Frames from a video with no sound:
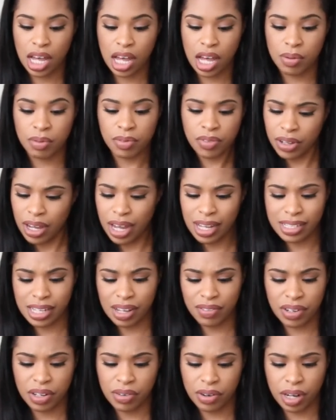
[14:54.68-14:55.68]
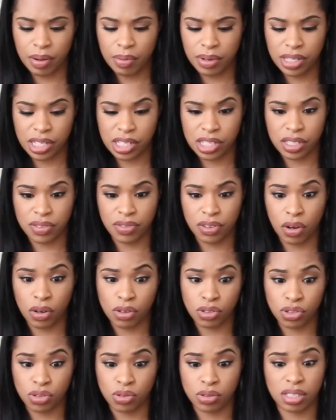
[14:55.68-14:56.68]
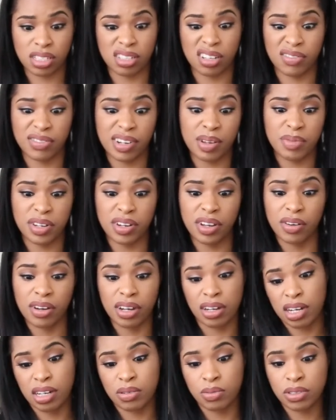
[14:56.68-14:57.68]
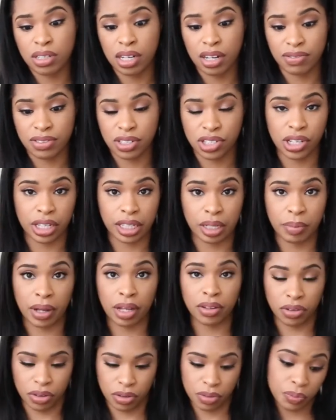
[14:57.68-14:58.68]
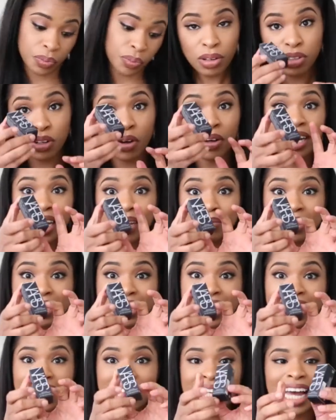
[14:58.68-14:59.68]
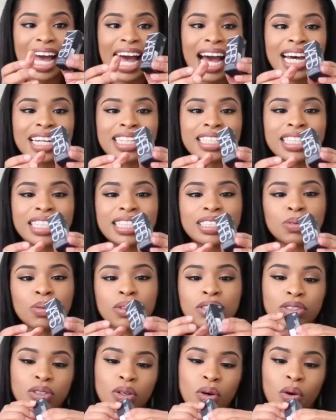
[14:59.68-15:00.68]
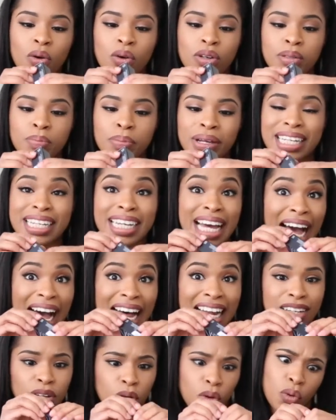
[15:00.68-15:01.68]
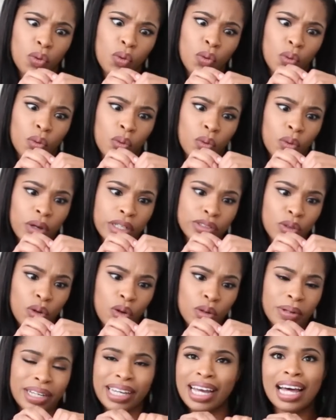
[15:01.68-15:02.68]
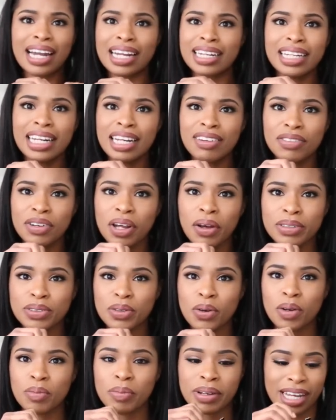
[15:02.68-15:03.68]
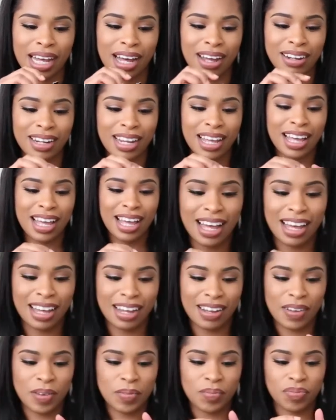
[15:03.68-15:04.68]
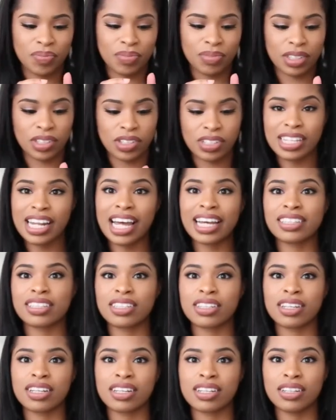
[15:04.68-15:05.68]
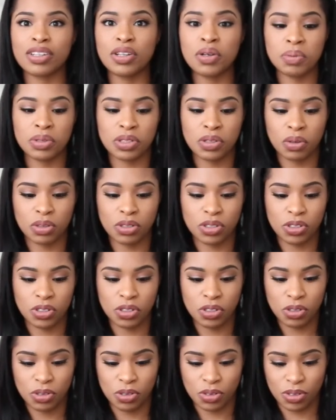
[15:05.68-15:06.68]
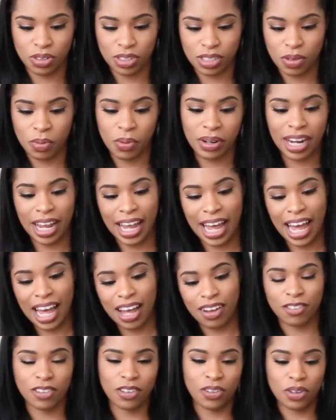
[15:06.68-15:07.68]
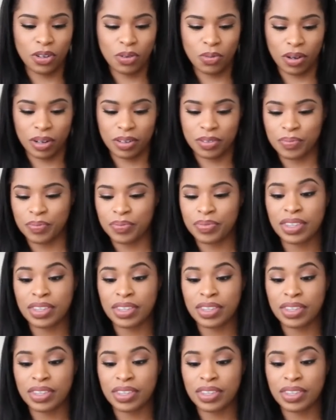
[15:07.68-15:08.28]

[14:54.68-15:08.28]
Um, if you guys have any recommendations for contour stuff, let me know. I, I would love to check them out though. I also got lipstick and this one's called Pigalle. Oh, it's called Pigalle. I didn't even know it was called Pigalle. Um, just like the Louboutin shoes, the one I have, the nude one.